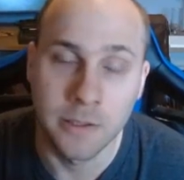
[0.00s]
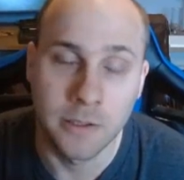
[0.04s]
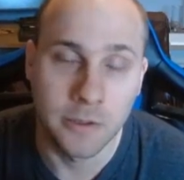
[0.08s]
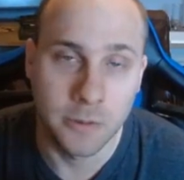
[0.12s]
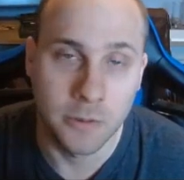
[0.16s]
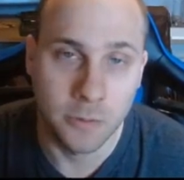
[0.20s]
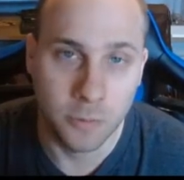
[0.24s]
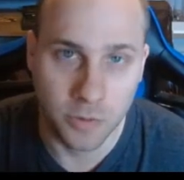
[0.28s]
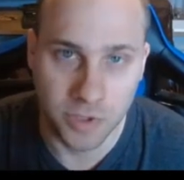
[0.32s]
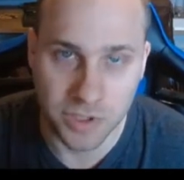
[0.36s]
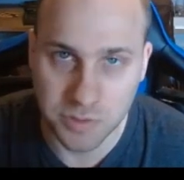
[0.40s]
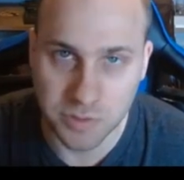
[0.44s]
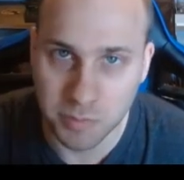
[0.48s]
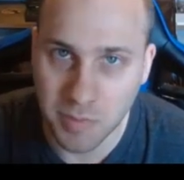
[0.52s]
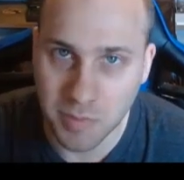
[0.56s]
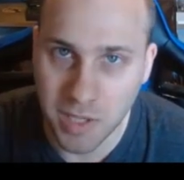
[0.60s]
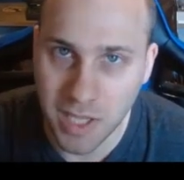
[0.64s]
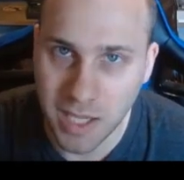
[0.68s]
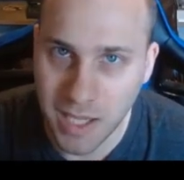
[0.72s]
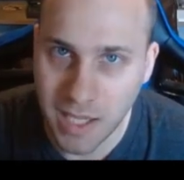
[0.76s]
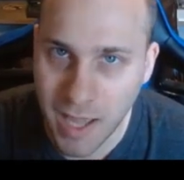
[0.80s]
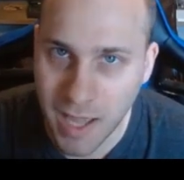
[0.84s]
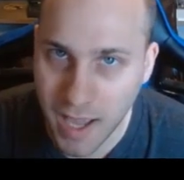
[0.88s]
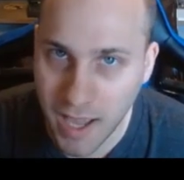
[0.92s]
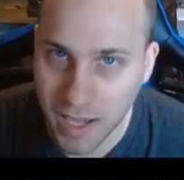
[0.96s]
which
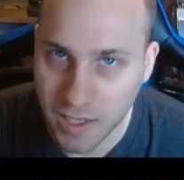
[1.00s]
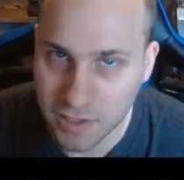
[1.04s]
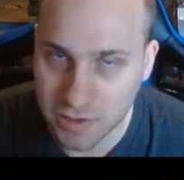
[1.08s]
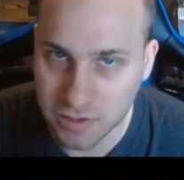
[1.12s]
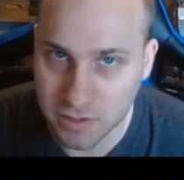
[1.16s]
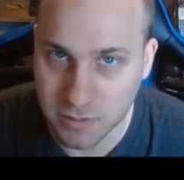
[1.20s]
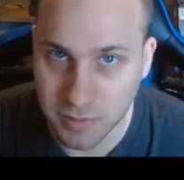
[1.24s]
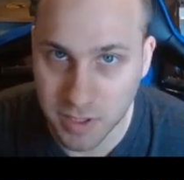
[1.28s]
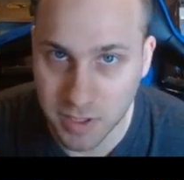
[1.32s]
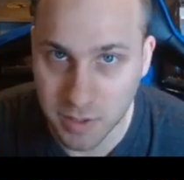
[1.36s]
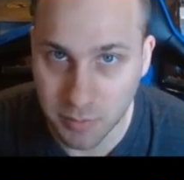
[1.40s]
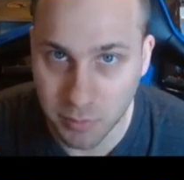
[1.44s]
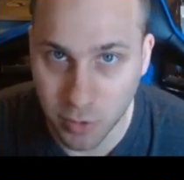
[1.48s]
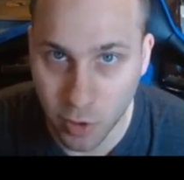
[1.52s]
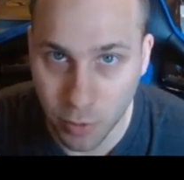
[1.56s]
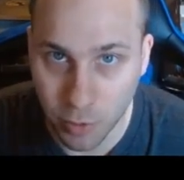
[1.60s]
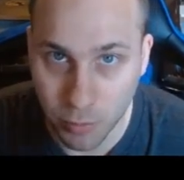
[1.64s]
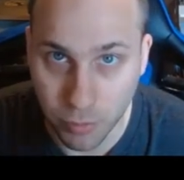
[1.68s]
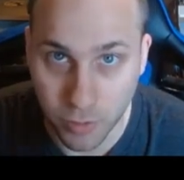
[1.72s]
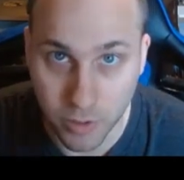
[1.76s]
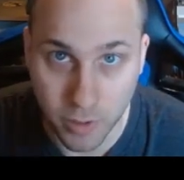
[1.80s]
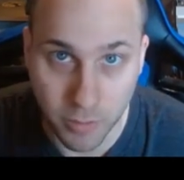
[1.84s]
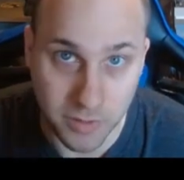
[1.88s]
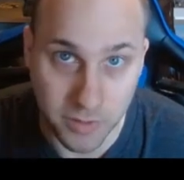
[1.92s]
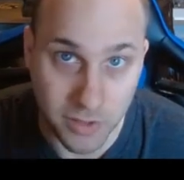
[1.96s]
may actually be
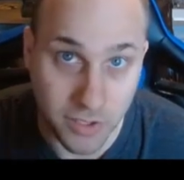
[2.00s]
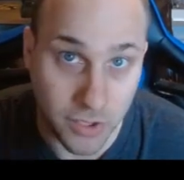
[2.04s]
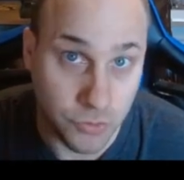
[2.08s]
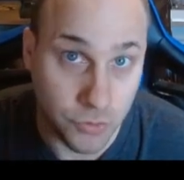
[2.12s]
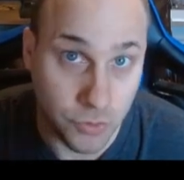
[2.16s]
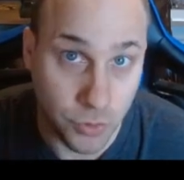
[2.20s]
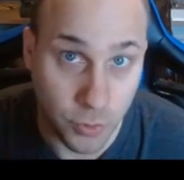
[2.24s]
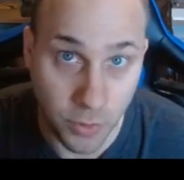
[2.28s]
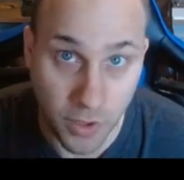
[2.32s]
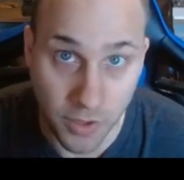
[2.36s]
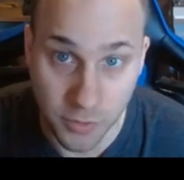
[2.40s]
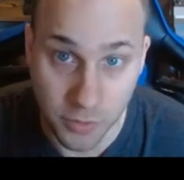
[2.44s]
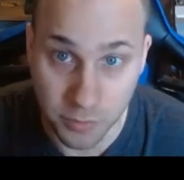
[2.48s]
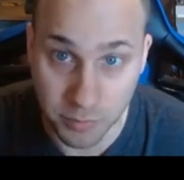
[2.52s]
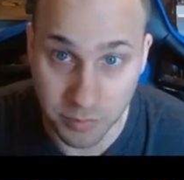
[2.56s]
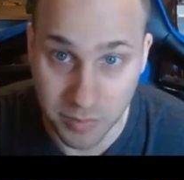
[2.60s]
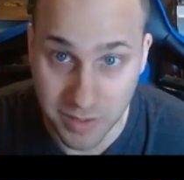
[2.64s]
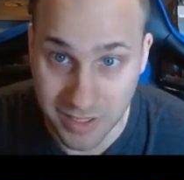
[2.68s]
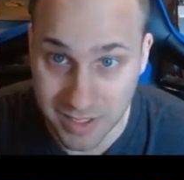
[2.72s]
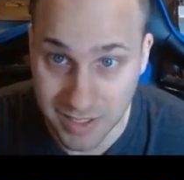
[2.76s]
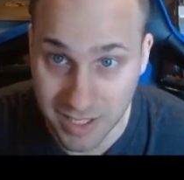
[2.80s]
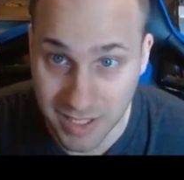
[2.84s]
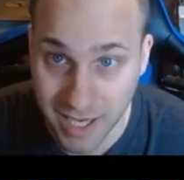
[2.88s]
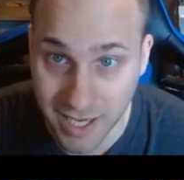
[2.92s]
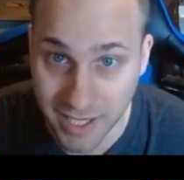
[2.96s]
appropriate with like 2 other
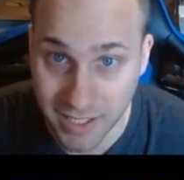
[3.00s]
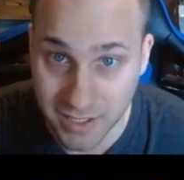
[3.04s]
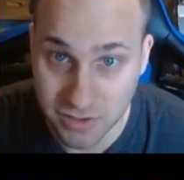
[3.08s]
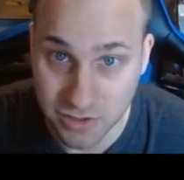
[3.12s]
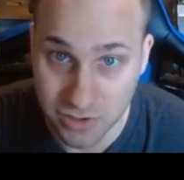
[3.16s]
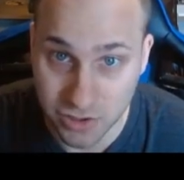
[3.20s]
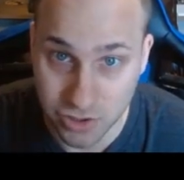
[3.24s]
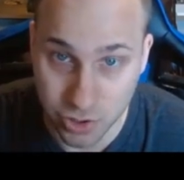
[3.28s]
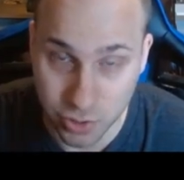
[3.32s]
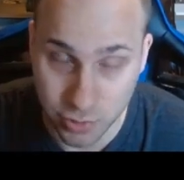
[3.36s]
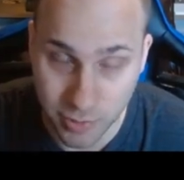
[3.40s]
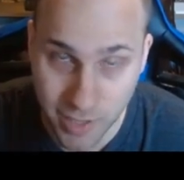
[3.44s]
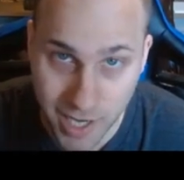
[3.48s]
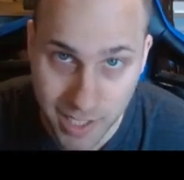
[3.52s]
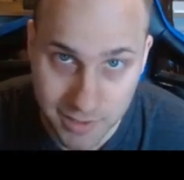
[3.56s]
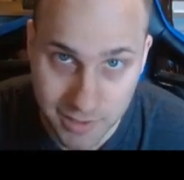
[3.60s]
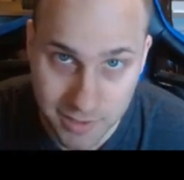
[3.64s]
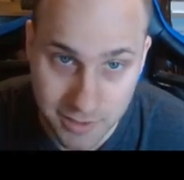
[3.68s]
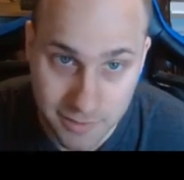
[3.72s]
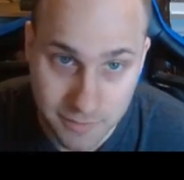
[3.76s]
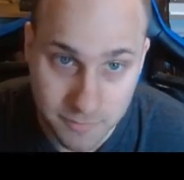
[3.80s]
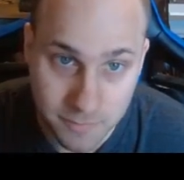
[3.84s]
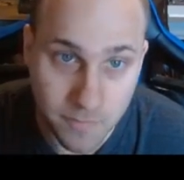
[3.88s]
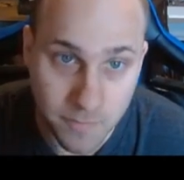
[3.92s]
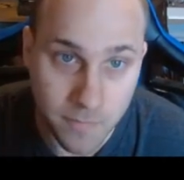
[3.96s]
big guys
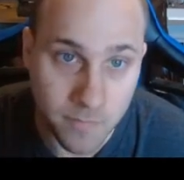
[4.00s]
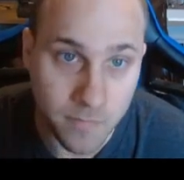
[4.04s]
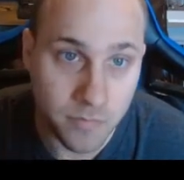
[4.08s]
distracting.